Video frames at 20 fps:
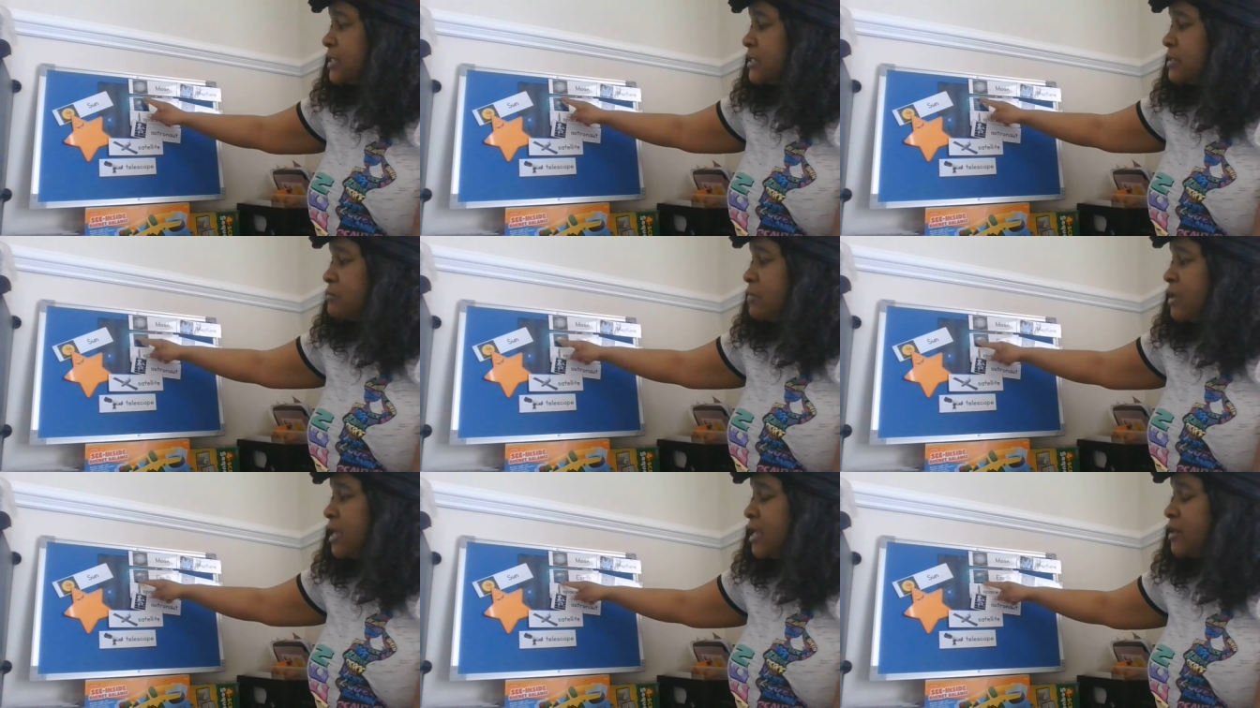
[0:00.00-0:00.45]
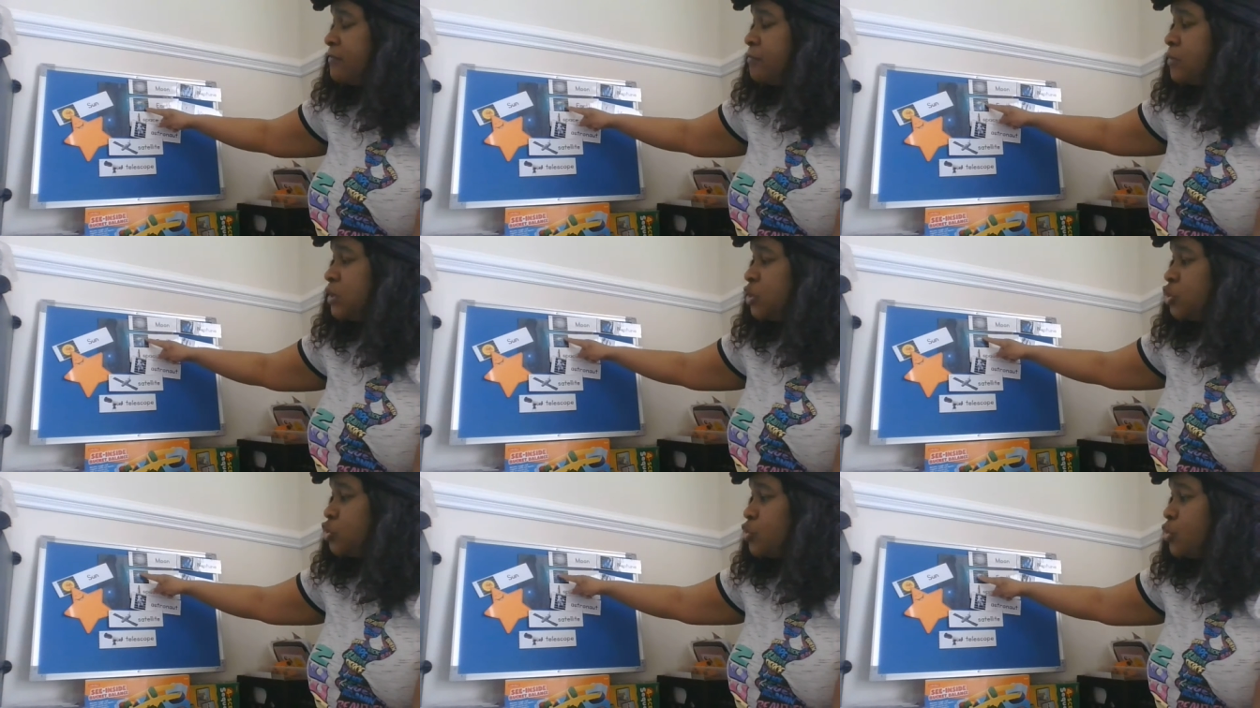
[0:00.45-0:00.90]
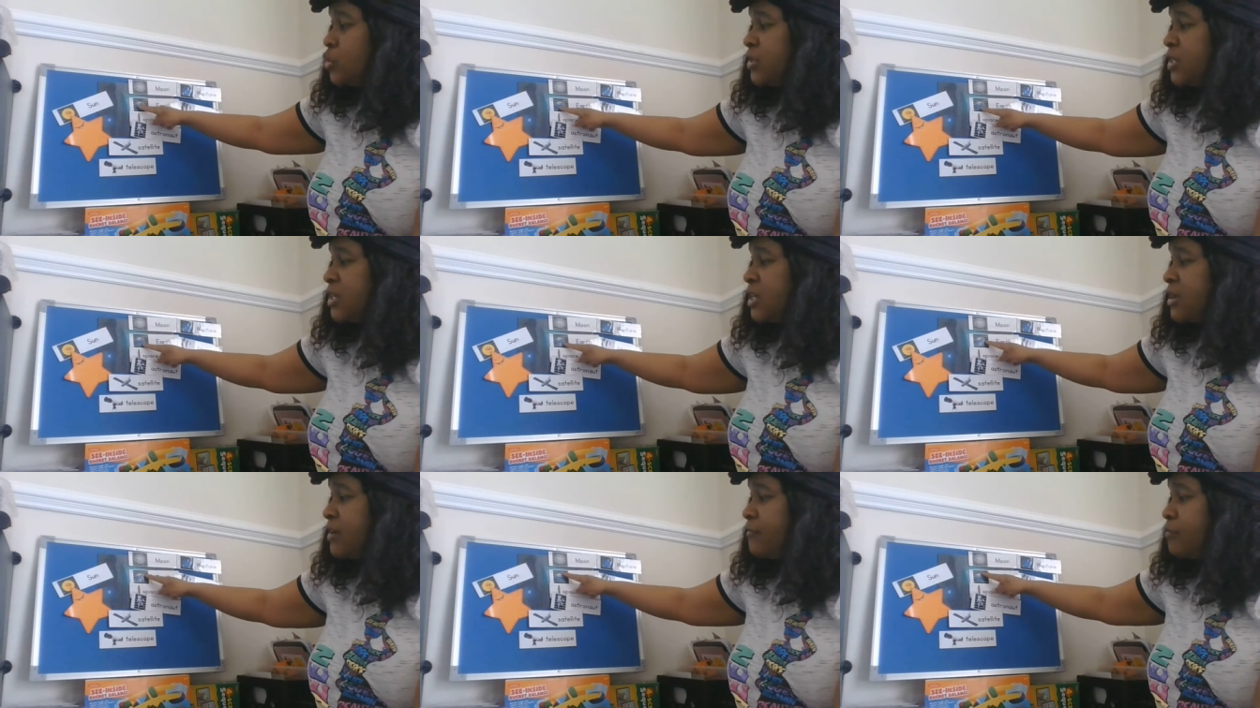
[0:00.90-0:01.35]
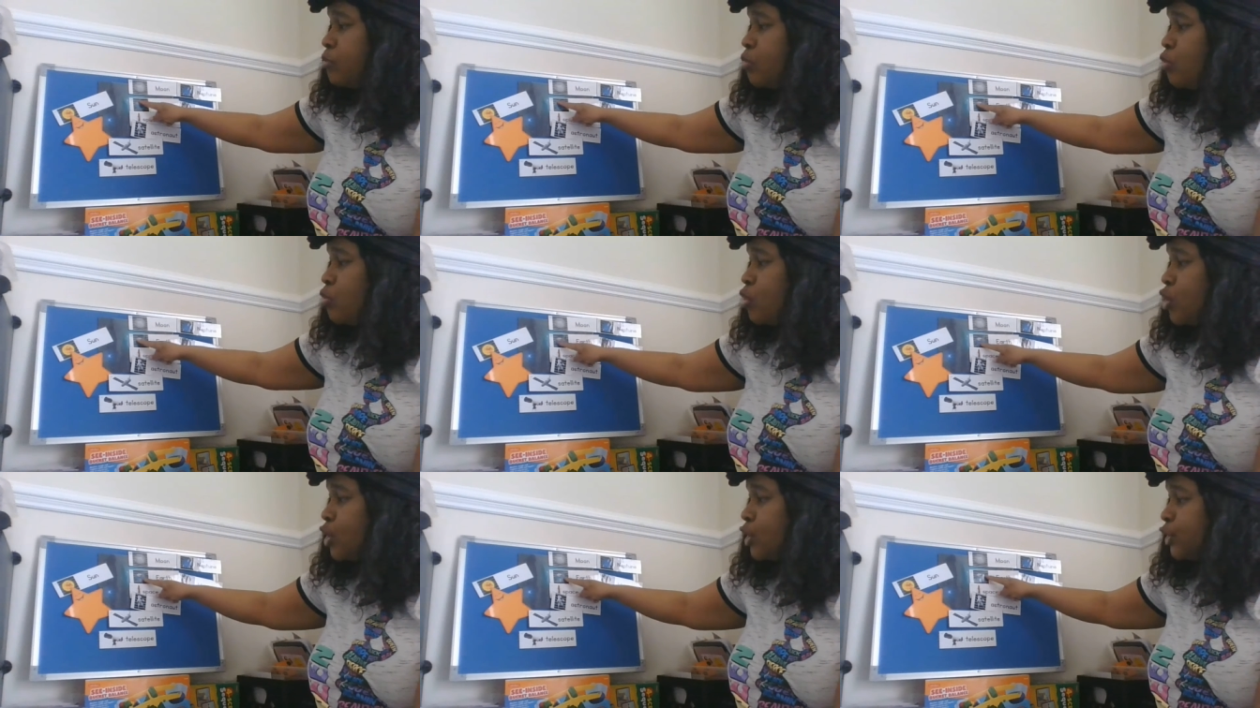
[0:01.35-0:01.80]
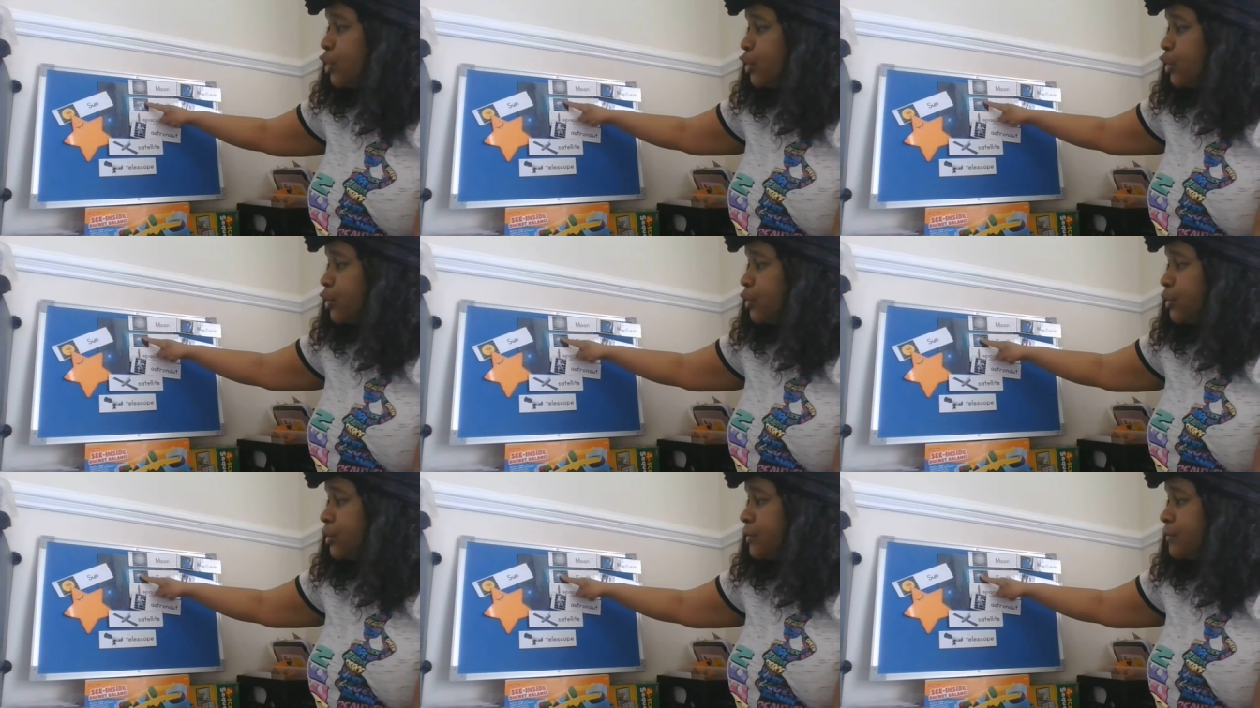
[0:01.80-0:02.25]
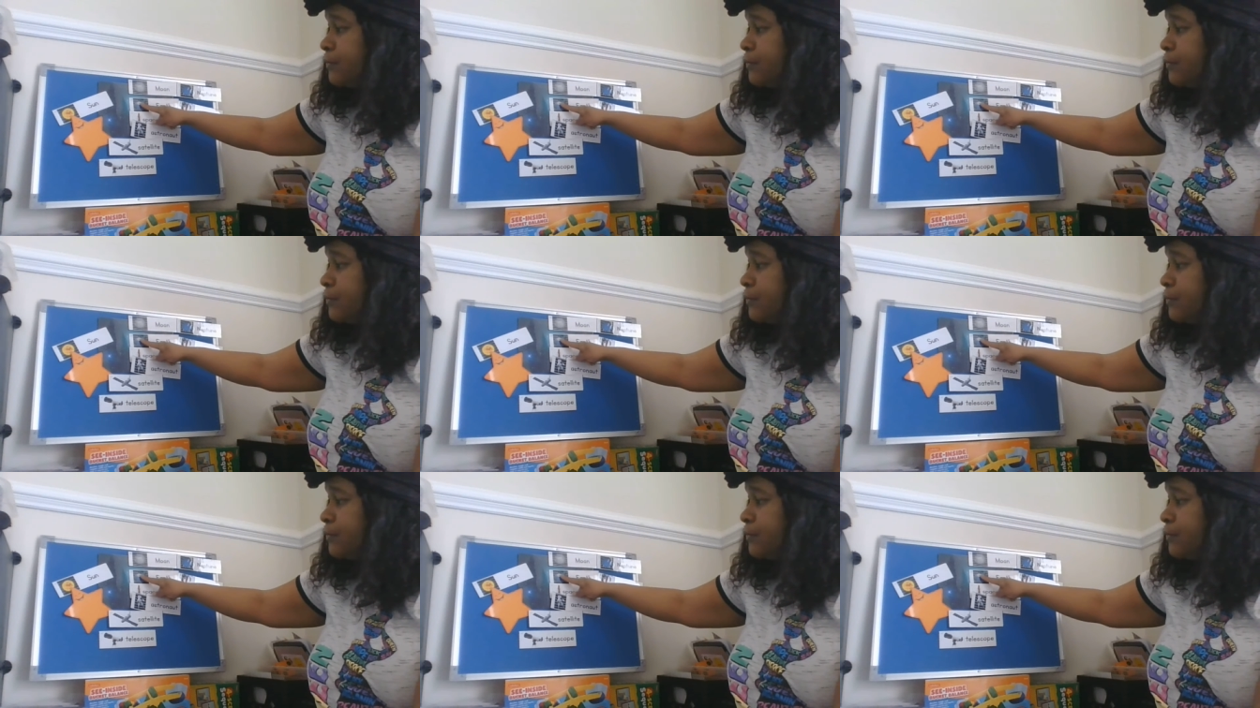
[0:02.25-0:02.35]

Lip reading: it's made of majority of water.